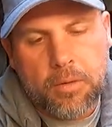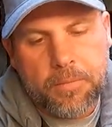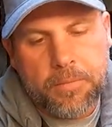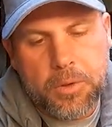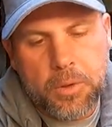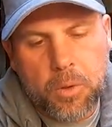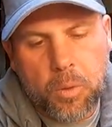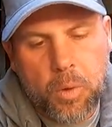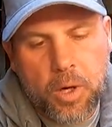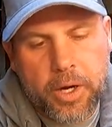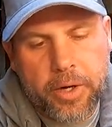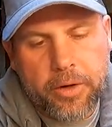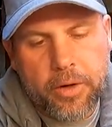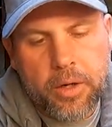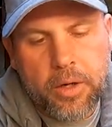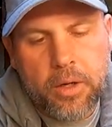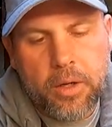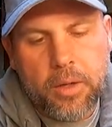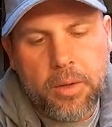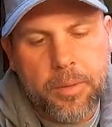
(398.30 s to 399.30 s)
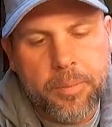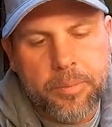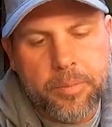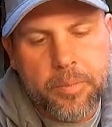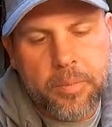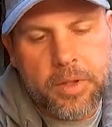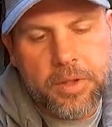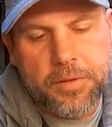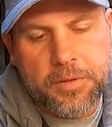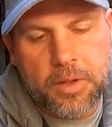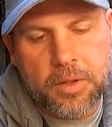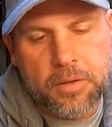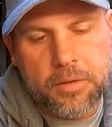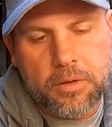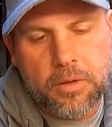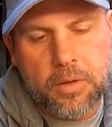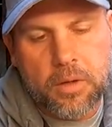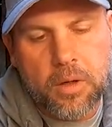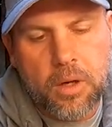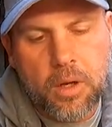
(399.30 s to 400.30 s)
Fuel water
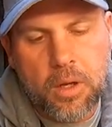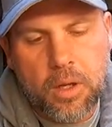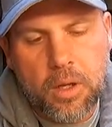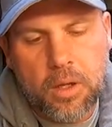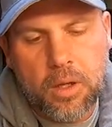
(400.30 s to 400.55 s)
sensor.